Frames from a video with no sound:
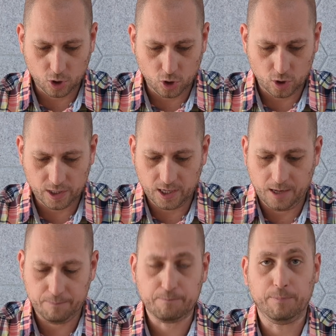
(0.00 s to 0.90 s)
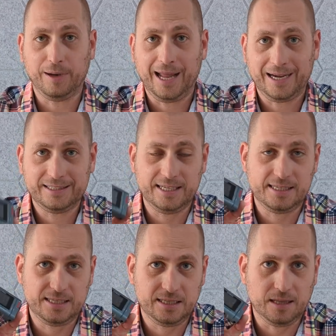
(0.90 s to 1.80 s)
gonna plug
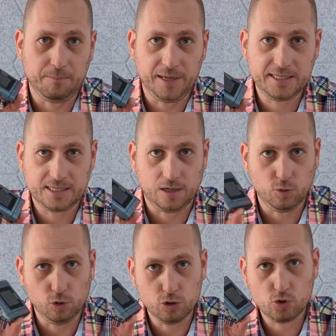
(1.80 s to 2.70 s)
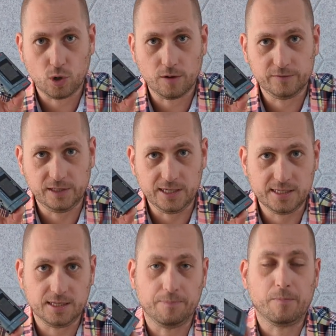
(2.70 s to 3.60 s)
this in the Pixel. We'll use one of
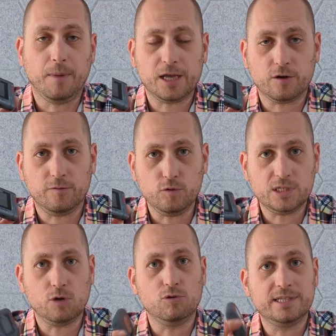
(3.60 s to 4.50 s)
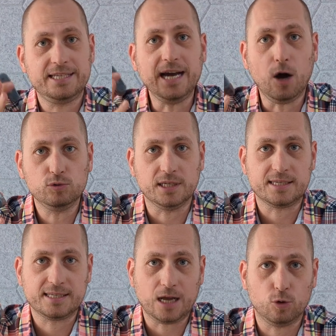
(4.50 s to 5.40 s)
these microphones and we'll see how the
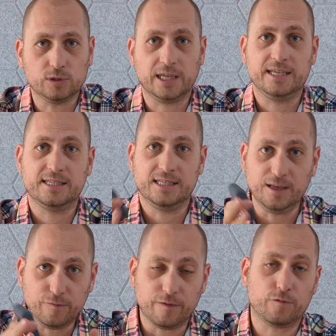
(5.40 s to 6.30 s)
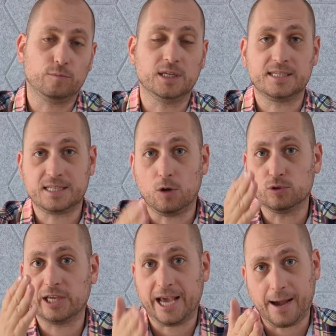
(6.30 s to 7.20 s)
sound is different from the
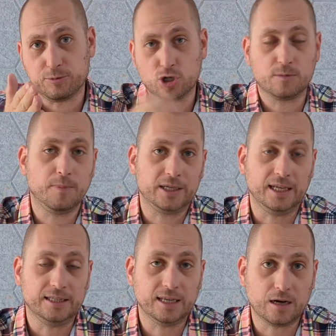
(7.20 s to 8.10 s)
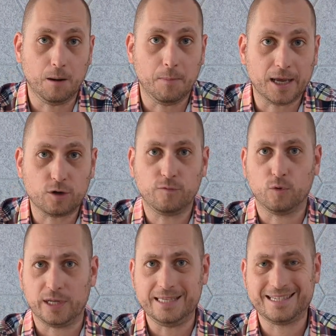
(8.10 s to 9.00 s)
sound captured by the internal
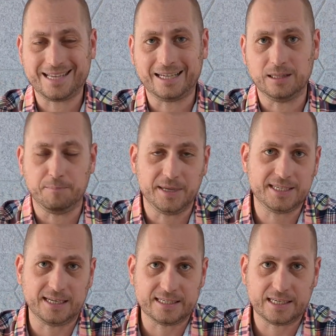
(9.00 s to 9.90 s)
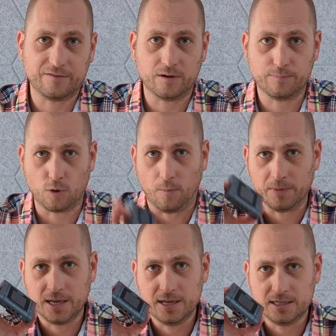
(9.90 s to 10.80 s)
microphone inside the Pixel 7 Pro.
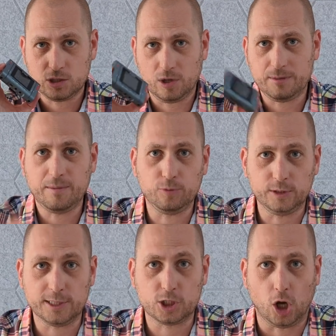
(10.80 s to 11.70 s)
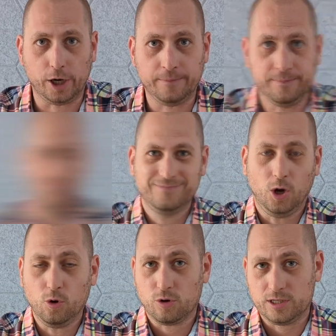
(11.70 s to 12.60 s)
So let me put this on.
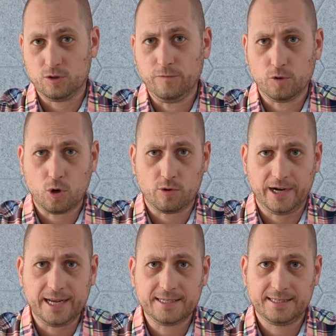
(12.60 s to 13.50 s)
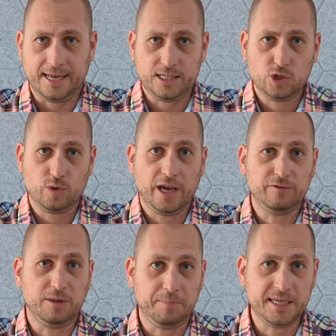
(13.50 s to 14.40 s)
Alright, so for our next test, we
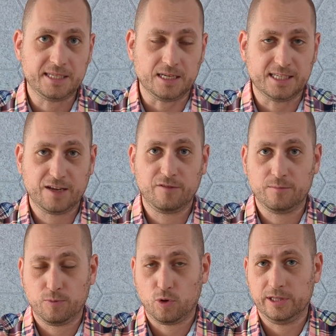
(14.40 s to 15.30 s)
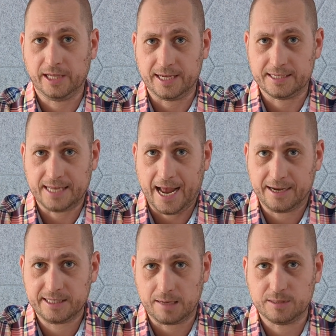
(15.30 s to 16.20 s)
have the Pixel 7 Pro in the
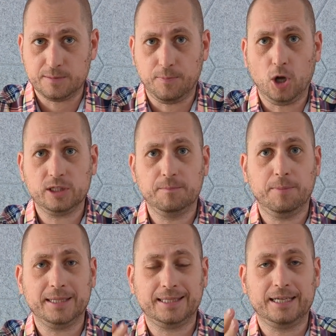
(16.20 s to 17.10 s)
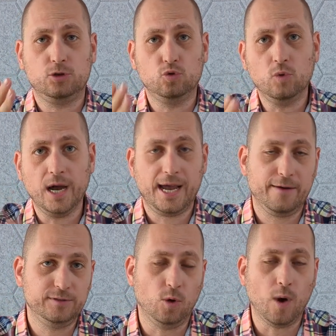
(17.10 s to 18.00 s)
exact same spot, but I do
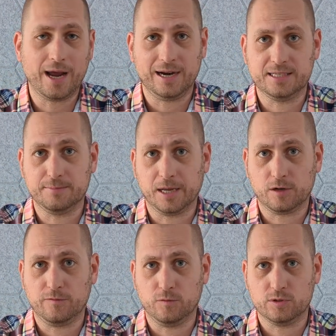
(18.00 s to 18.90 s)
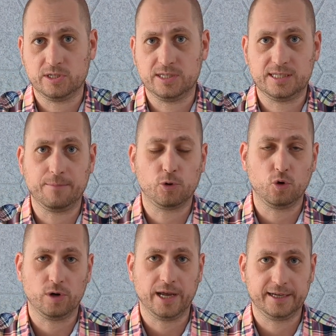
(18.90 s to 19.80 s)
have the wireless microphone system
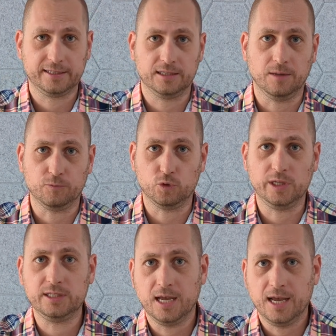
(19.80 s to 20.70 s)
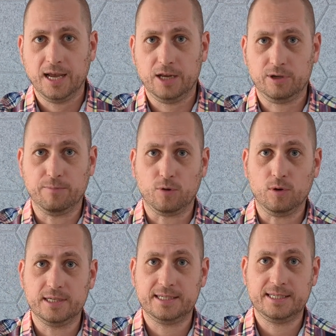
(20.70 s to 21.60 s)
connected to it. And you can
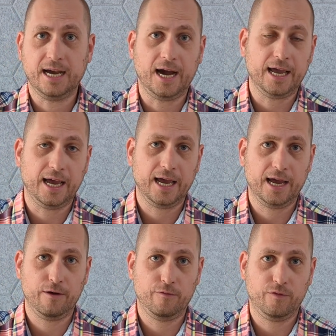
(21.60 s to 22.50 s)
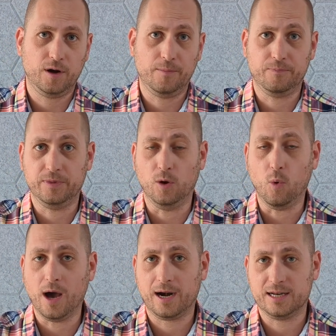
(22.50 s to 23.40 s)
probably see I have the
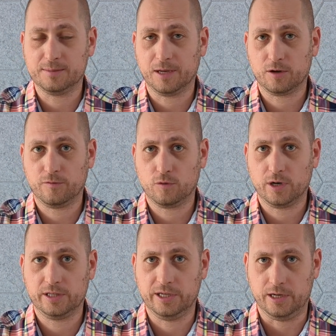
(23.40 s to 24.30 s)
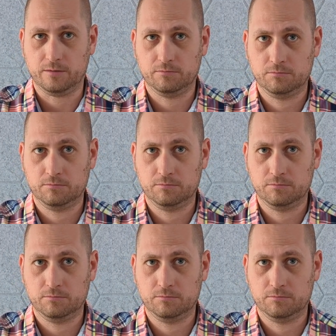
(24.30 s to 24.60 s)
wireless microphone right here.